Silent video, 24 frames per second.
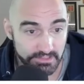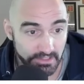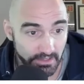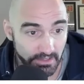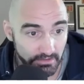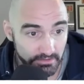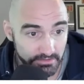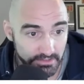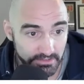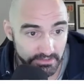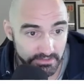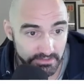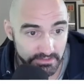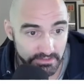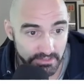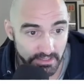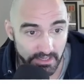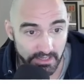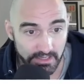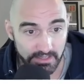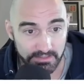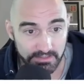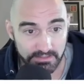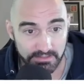deltas
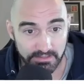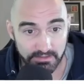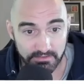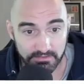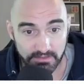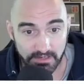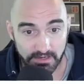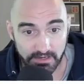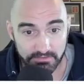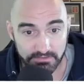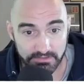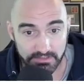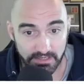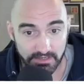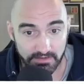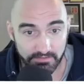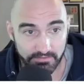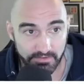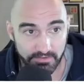near outside of